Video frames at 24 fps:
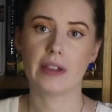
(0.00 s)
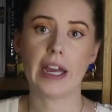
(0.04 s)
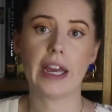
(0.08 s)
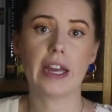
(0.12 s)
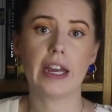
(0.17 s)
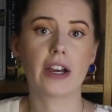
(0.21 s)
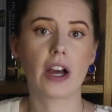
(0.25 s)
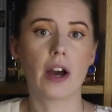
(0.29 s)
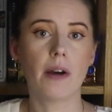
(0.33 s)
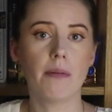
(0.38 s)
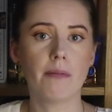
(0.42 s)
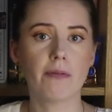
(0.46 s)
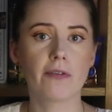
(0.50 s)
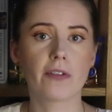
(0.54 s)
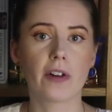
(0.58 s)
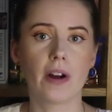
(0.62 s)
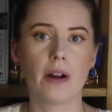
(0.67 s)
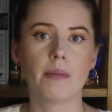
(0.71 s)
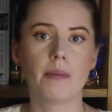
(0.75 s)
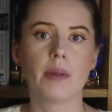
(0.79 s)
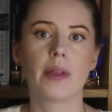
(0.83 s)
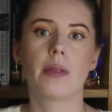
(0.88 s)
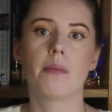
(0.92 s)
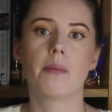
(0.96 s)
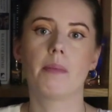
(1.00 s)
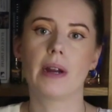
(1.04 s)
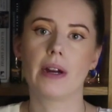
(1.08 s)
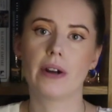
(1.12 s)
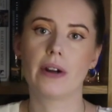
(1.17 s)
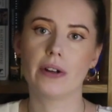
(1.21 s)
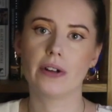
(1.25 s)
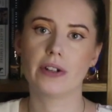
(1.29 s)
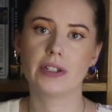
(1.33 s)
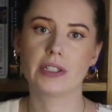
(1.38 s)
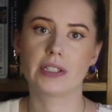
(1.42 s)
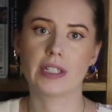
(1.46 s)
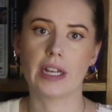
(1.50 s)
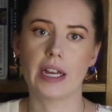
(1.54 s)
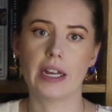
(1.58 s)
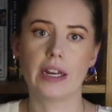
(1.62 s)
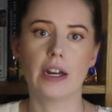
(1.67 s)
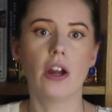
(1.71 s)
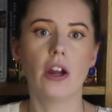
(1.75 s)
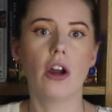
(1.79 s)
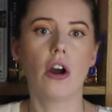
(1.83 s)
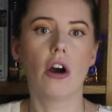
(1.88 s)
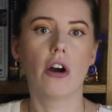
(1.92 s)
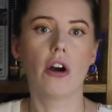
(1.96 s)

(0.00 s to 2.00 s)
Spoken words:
They come from the burial site